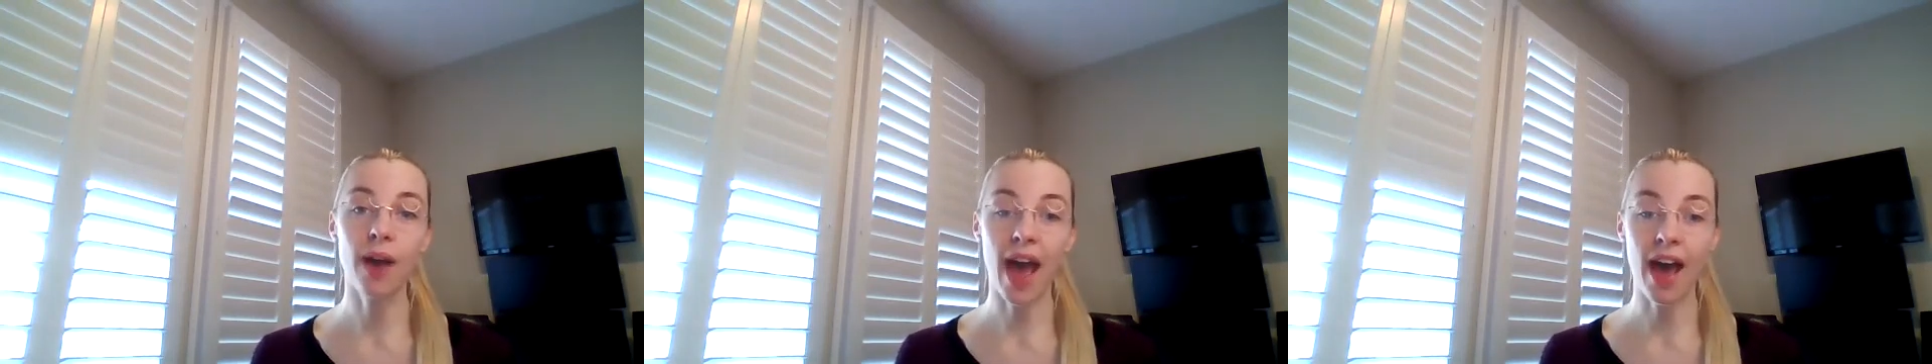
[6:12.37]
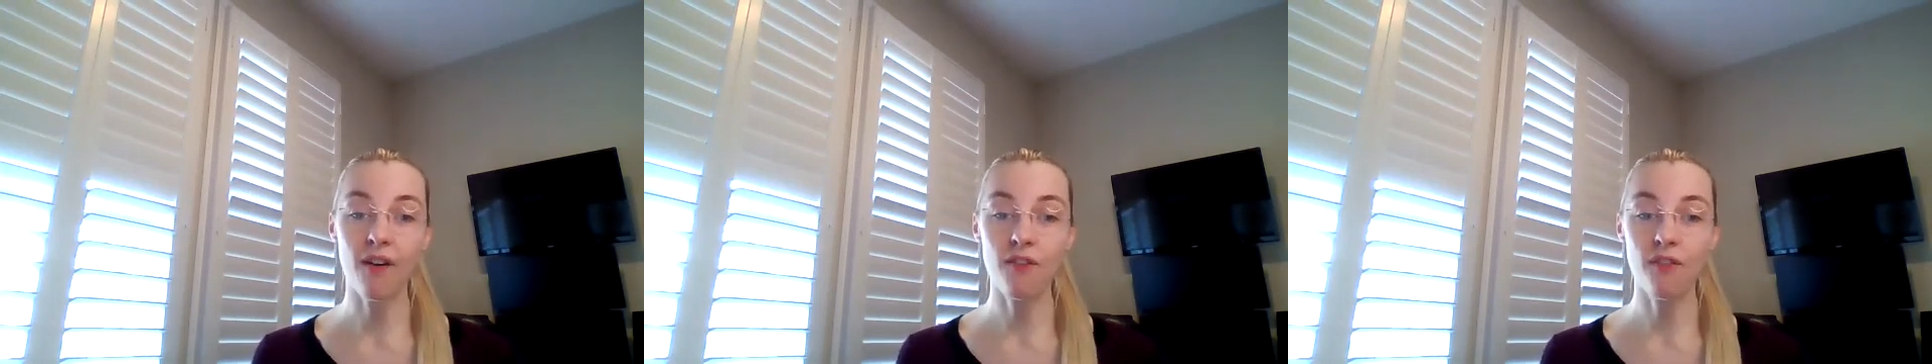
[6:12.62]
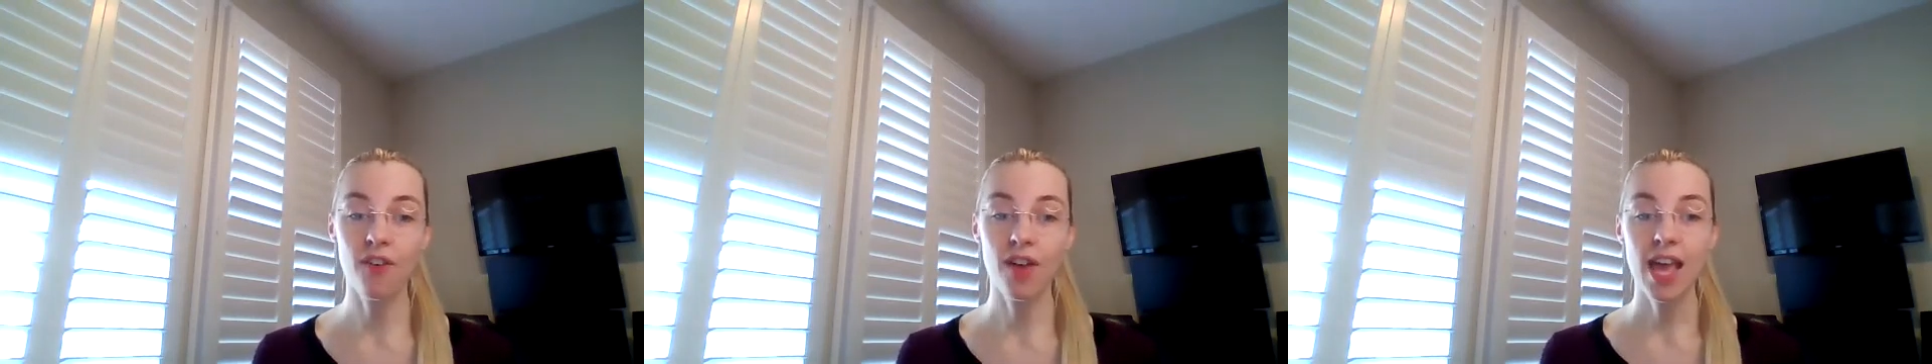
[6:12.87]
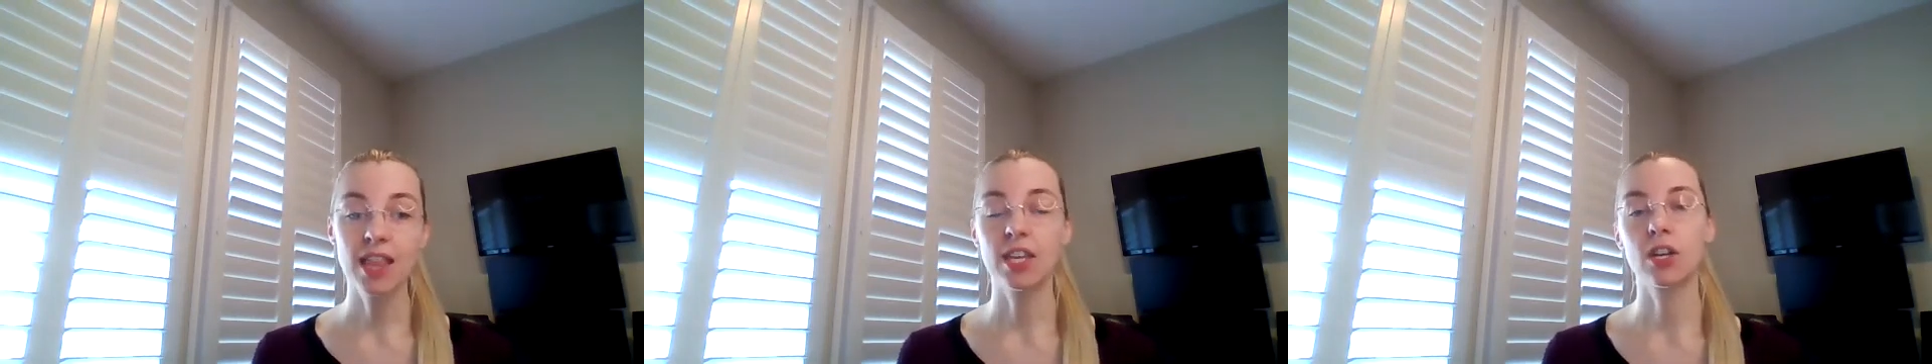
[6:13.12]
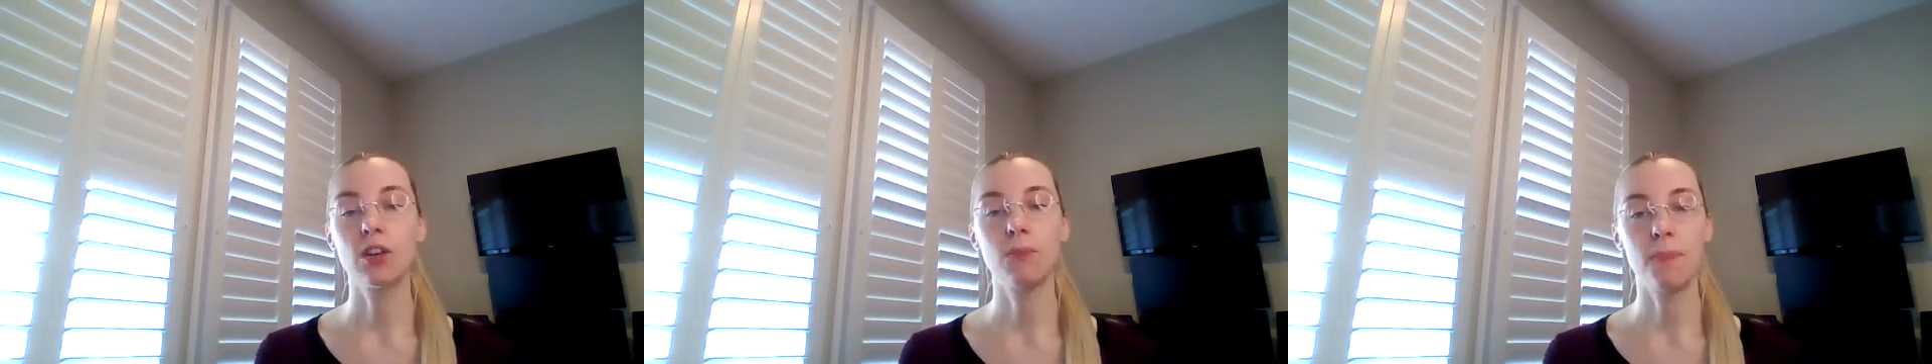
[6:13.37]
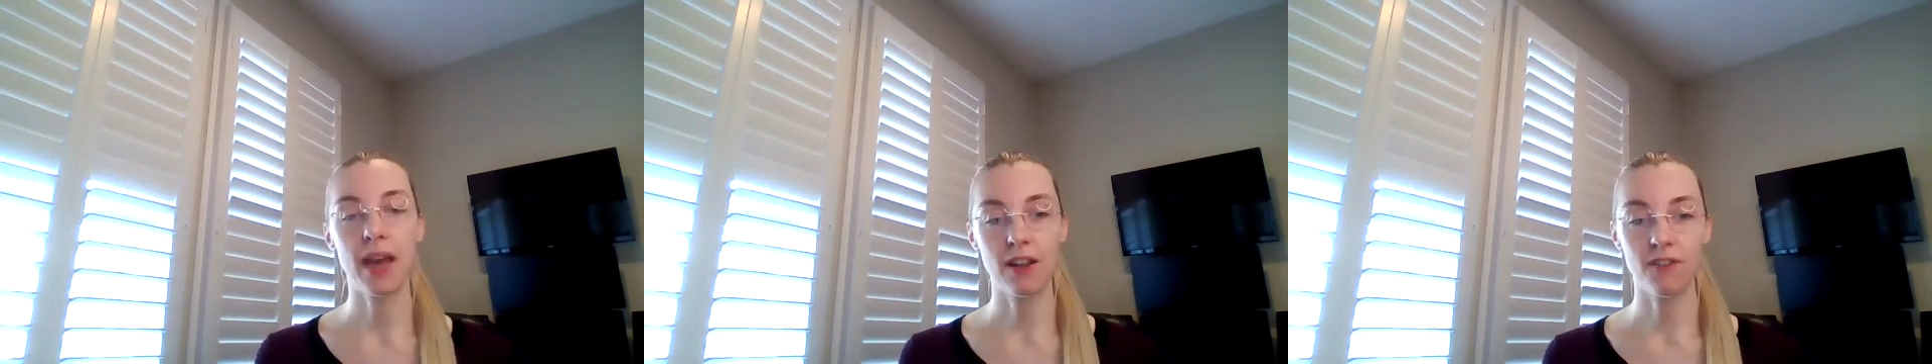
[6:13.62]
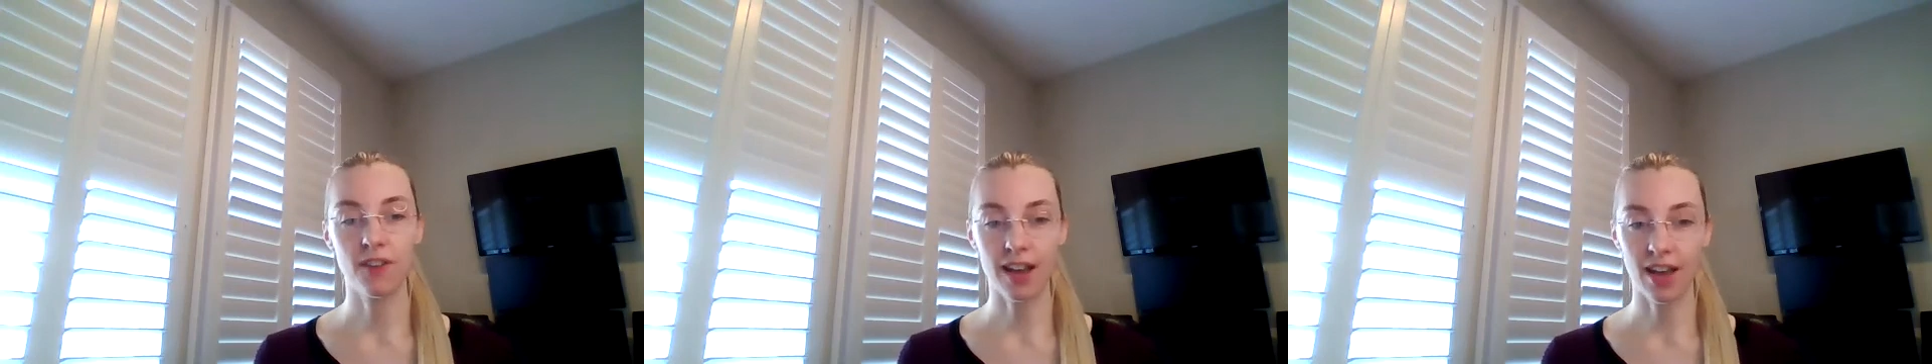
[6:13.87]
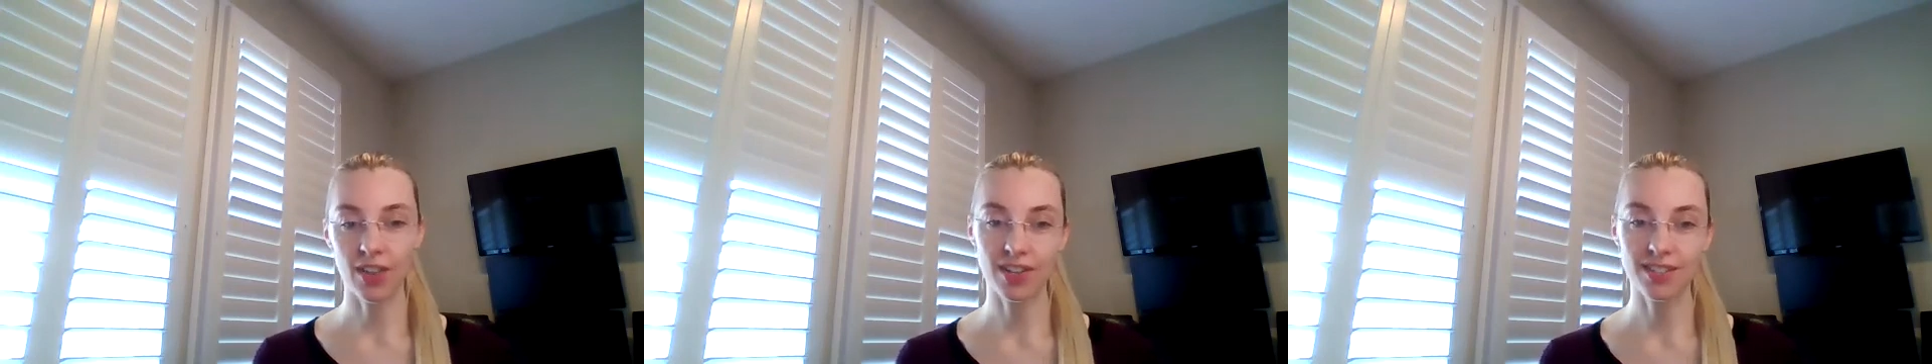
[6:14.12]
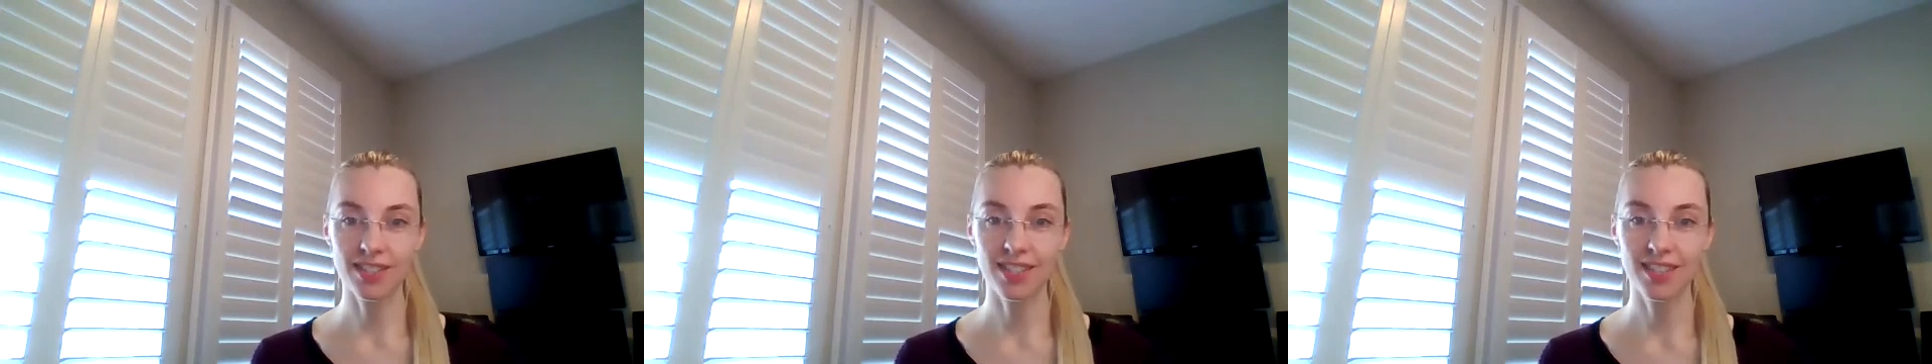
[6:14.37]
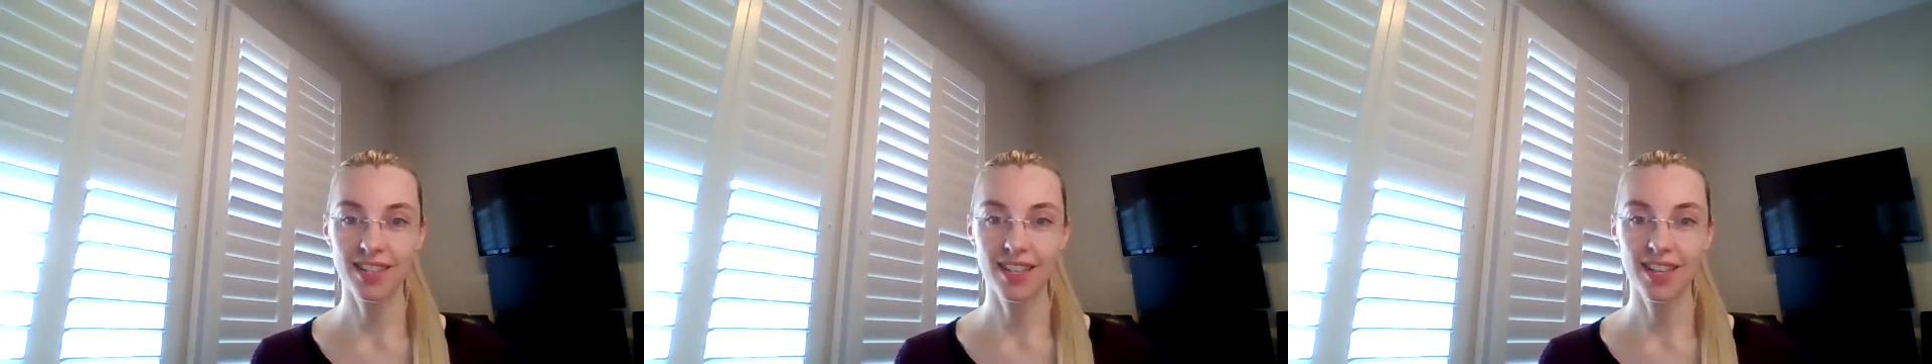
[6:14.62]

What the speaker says: have that could benefit others?